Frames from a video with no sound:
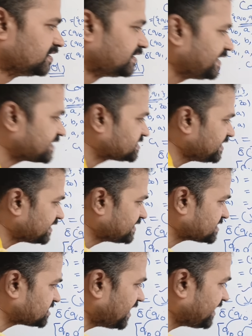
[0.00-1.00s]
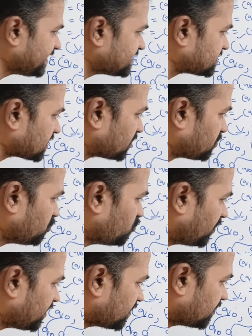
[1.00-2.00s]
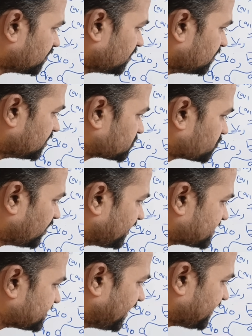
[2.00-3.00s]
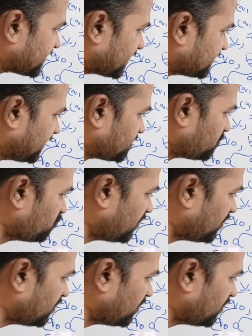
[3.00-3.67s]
Next here the state is Q one. So let us write that Q